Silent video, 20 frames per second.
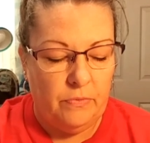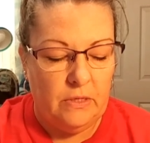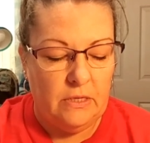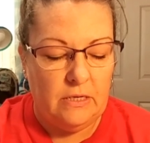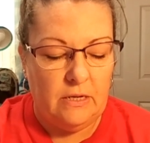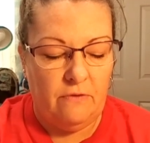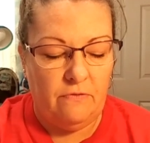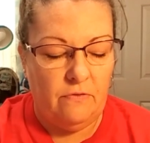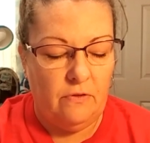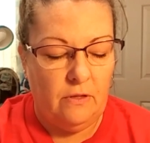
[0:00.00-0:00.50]

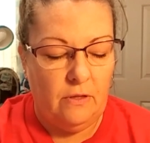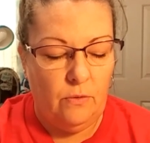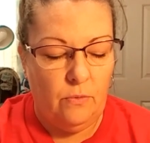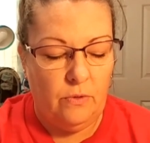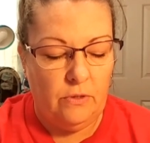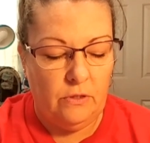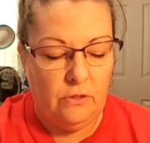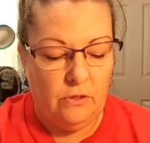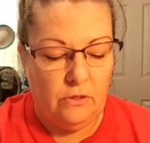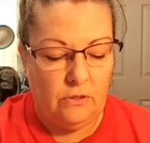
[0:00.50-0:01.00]
It definitely
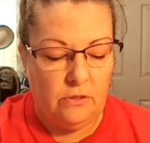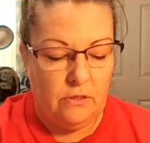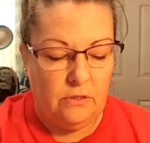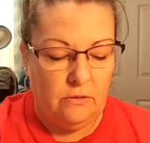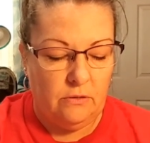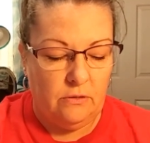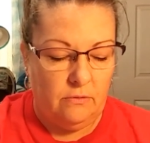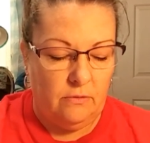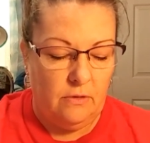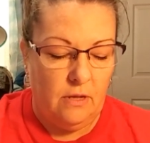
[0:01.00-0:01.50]
wouldn't
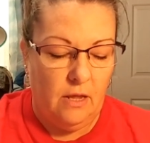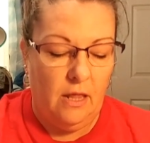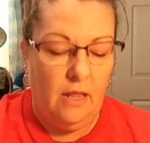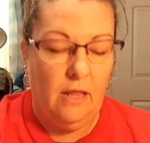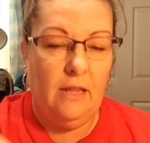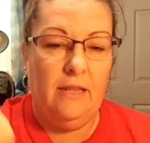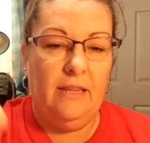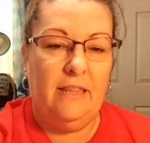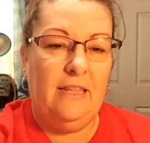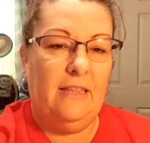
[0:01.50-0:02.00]

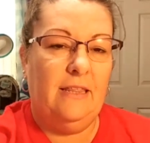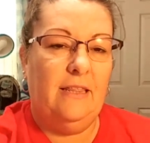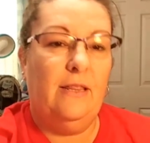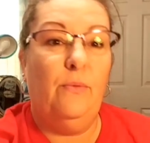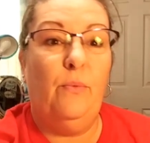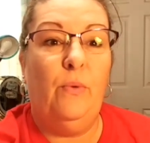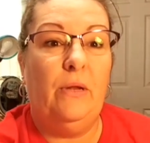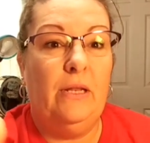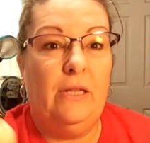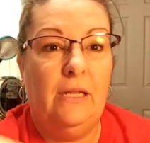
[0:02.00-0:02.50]

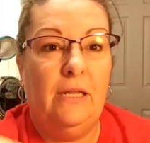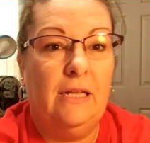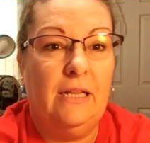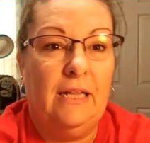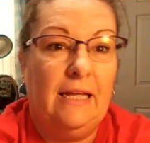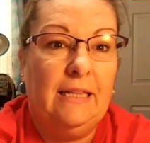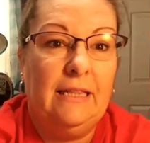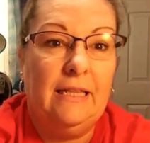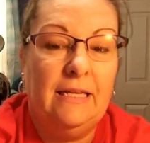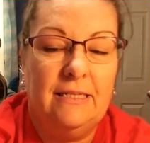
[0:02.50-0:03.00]
look
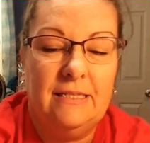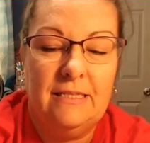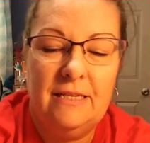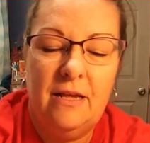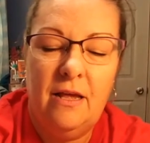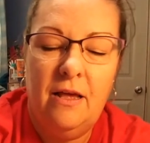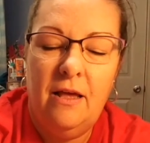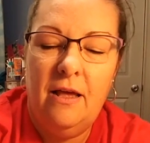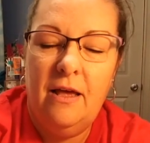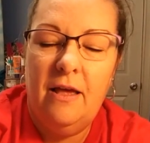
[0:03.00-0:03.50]
like this,
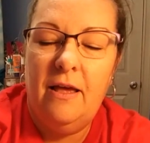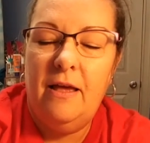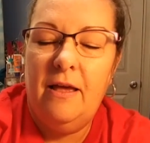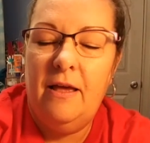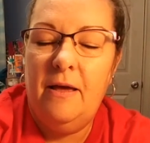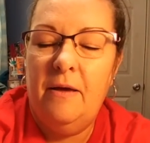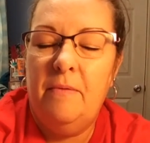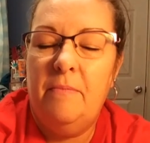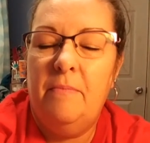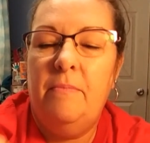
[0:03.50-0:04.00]

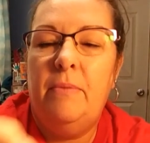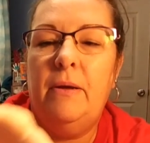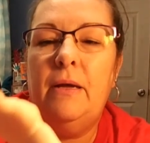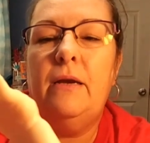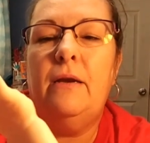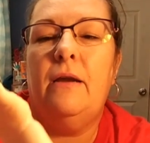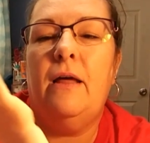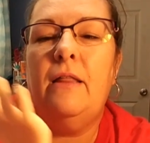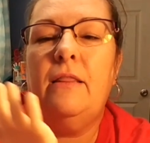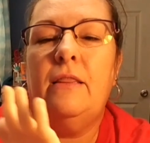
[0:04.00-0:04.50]

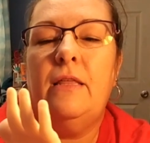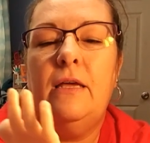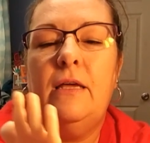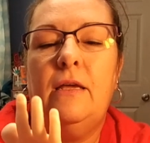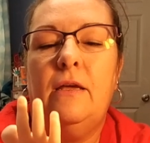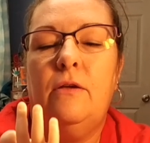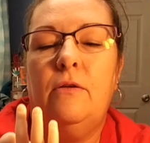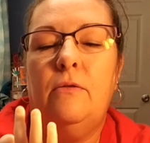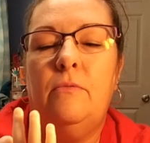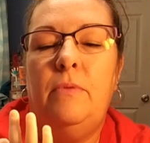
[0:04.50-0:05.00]
but I
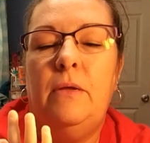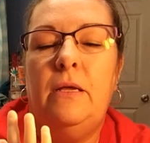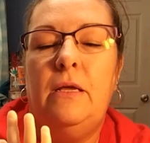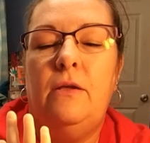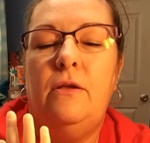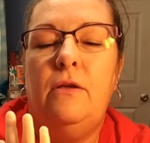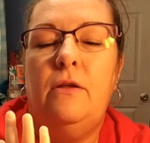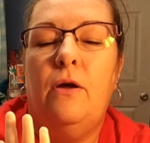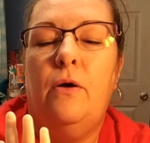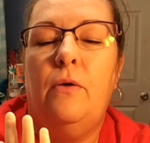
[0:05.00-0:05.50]
think it could be,
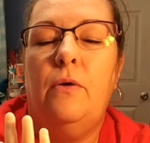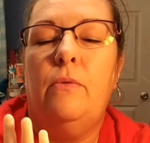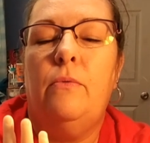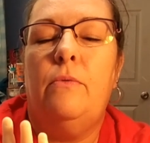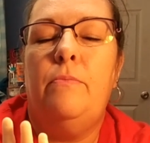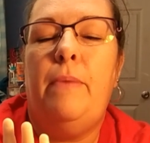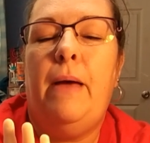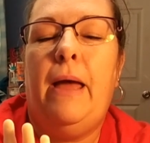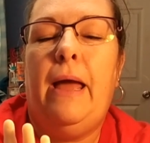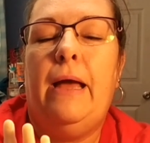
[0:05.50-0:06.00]
you know, it
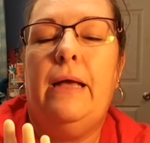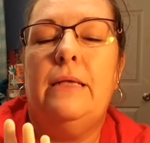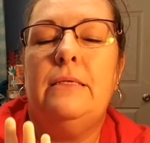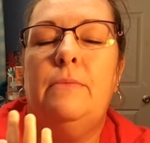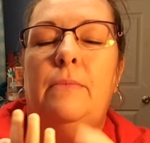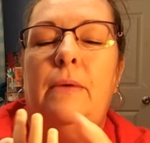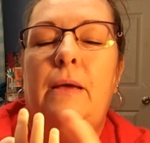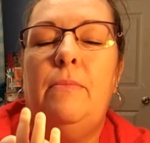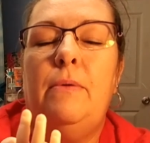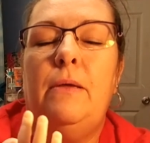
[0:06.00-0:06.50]
would
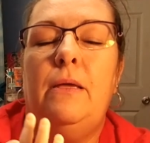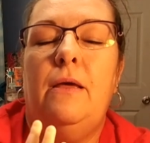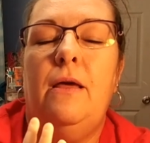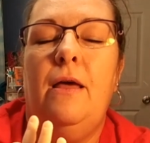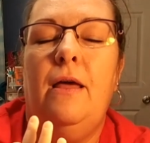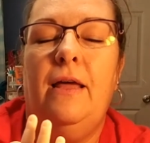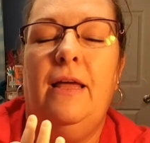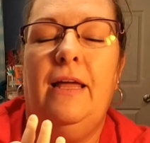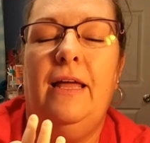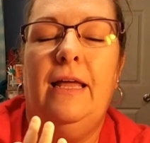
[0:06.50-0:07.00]
pass maybe